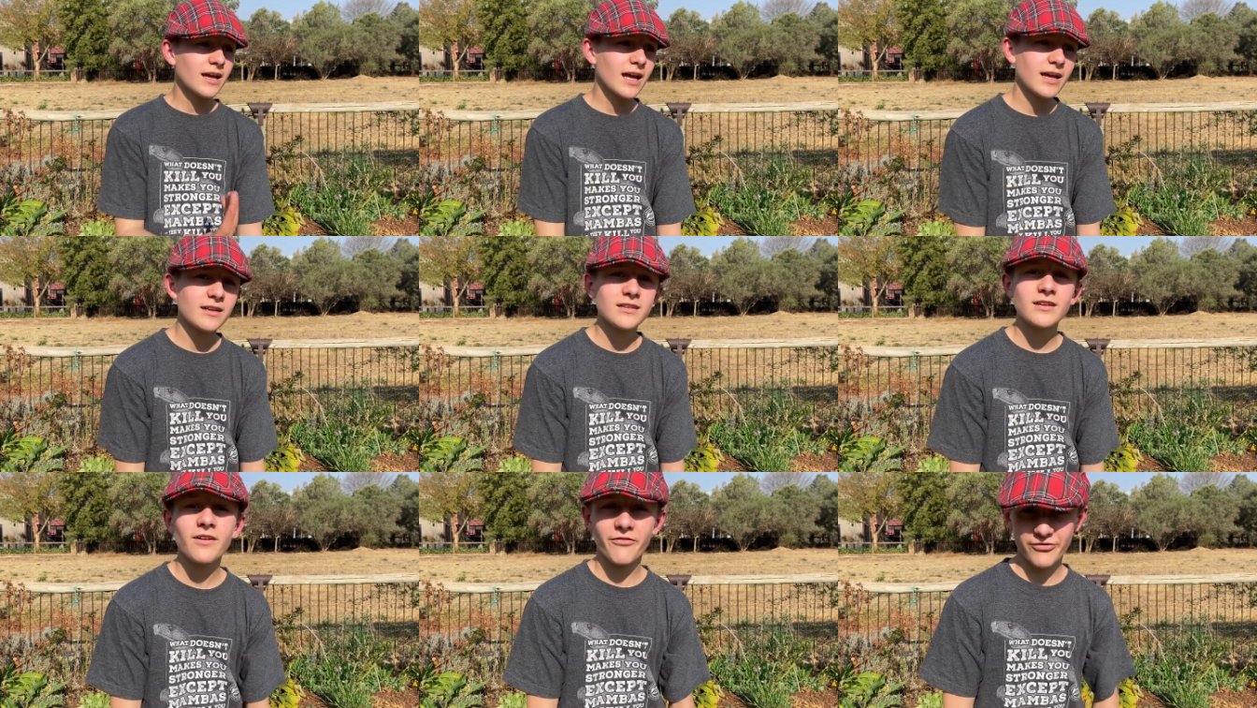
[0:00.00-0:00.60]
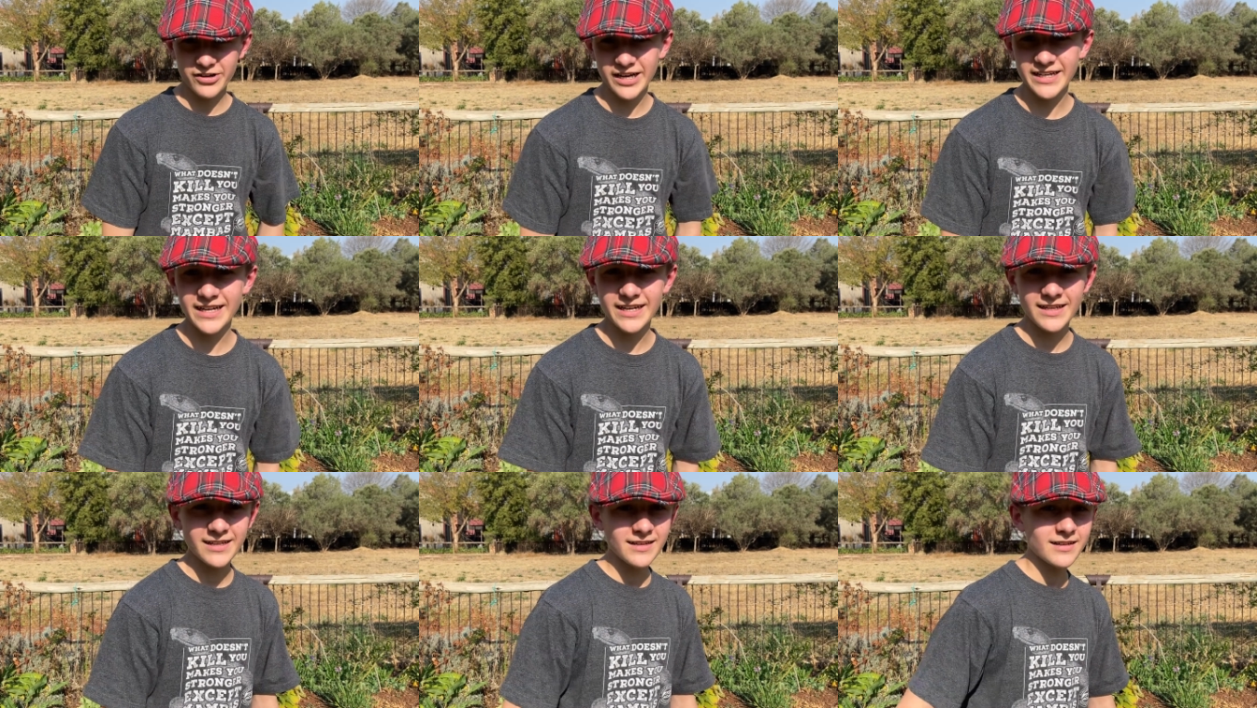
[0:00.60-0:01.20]
and
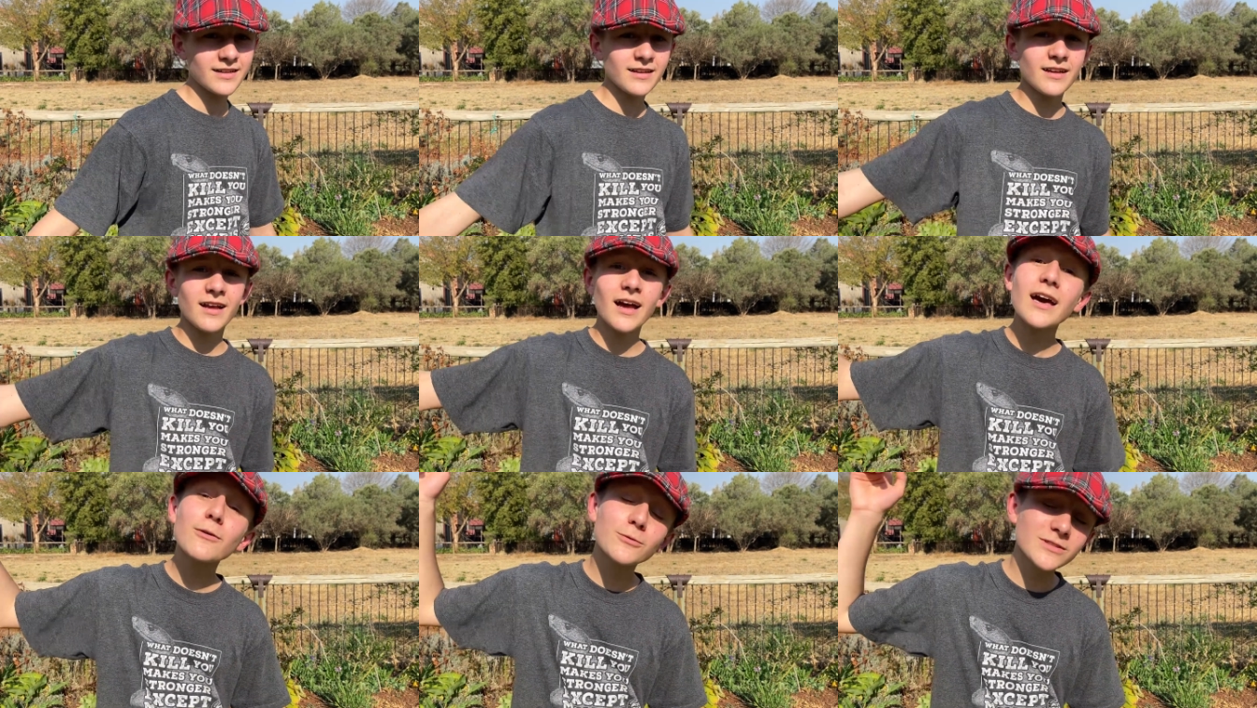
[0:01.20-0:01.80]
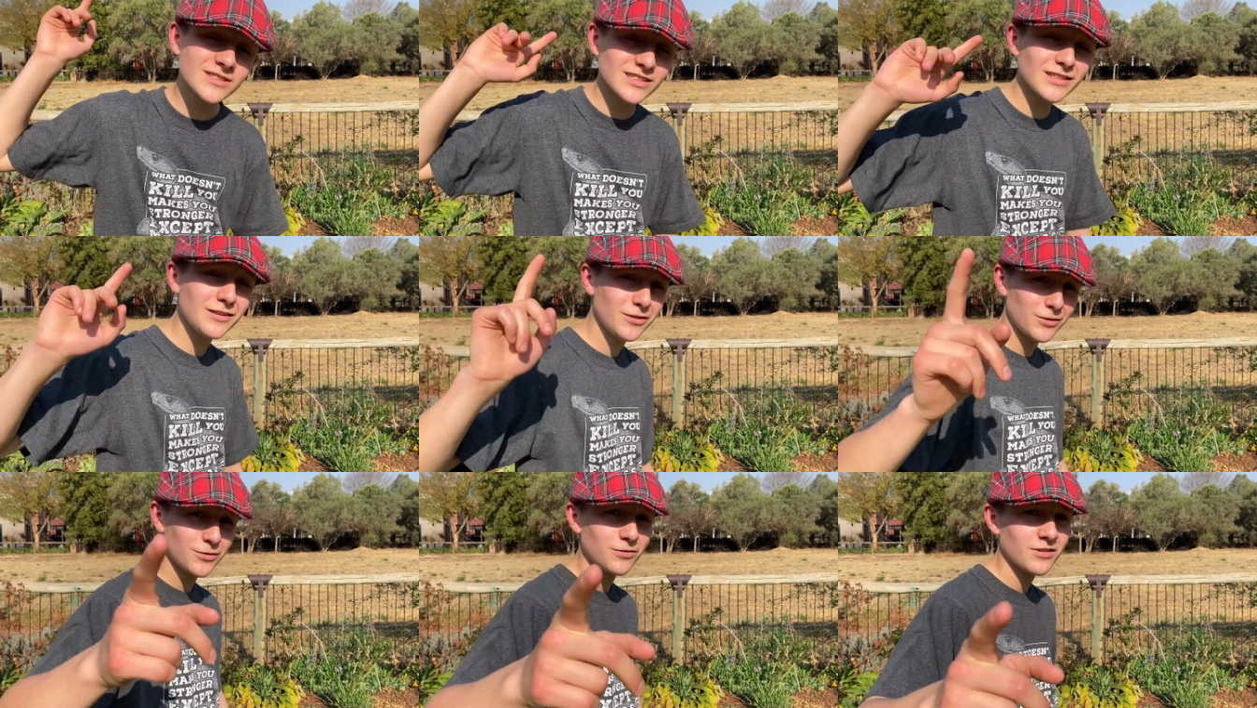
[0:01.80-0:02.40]
Friday. I will see
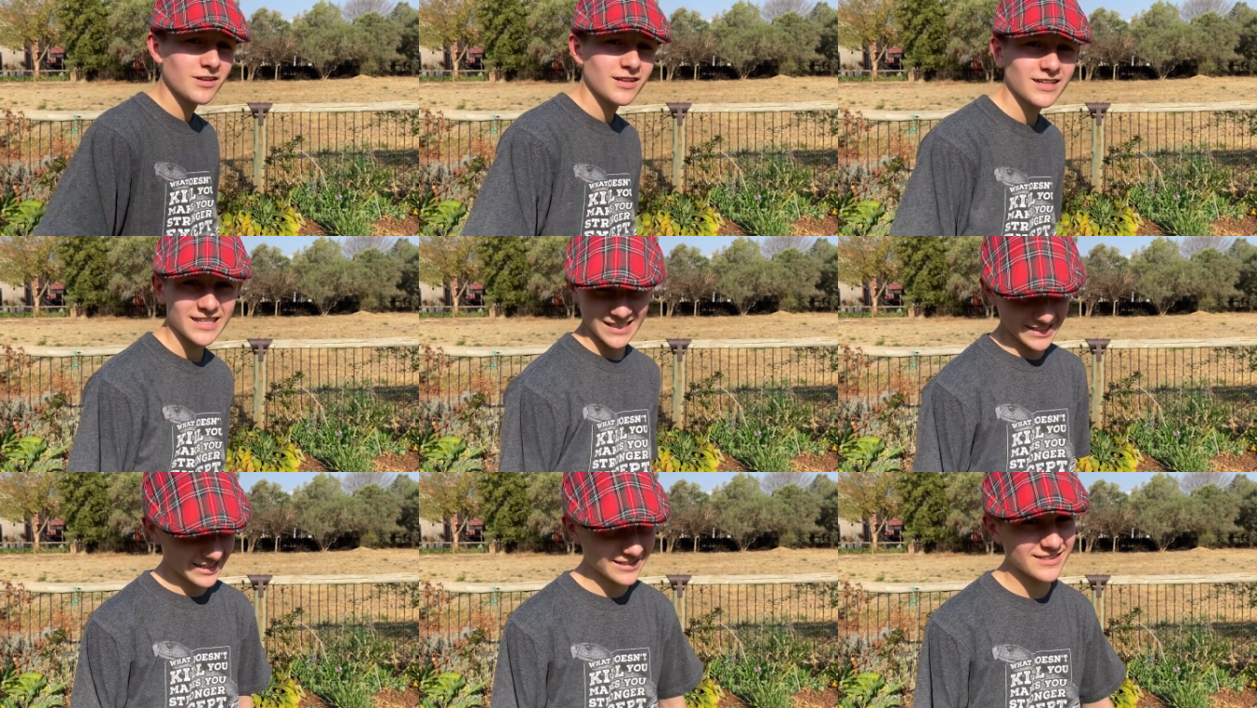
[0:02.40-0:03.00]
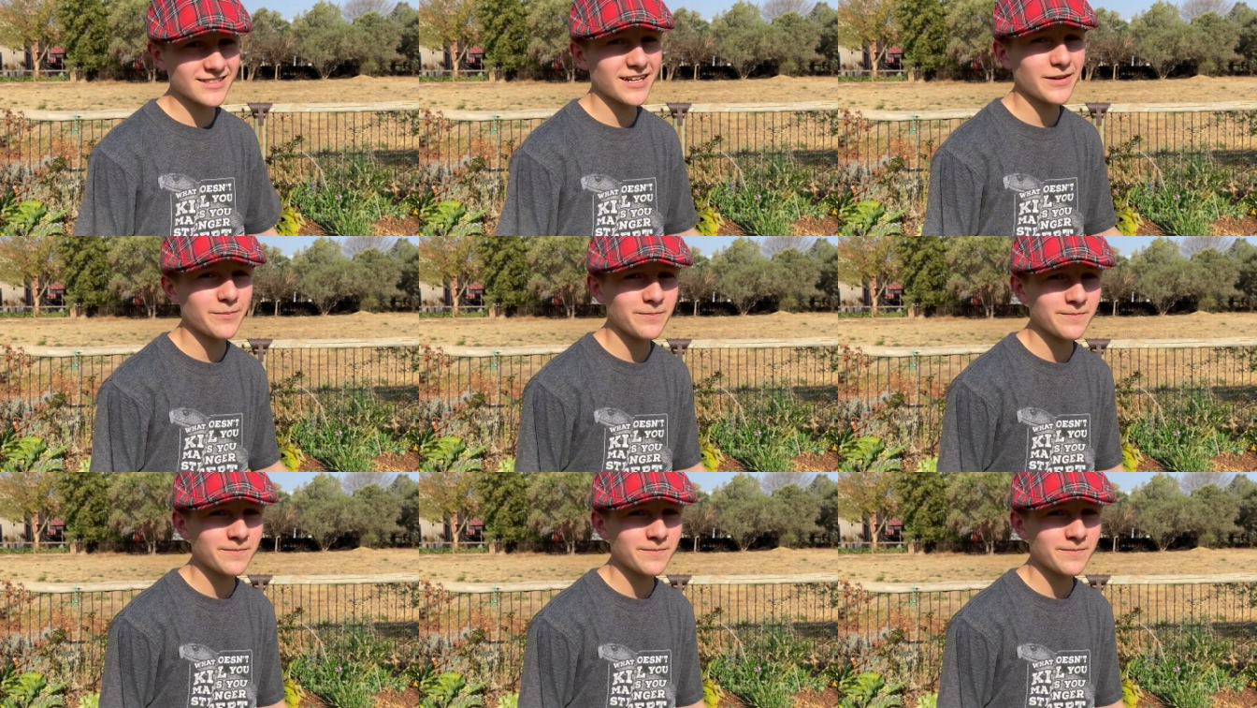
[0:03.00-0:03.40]
you next time.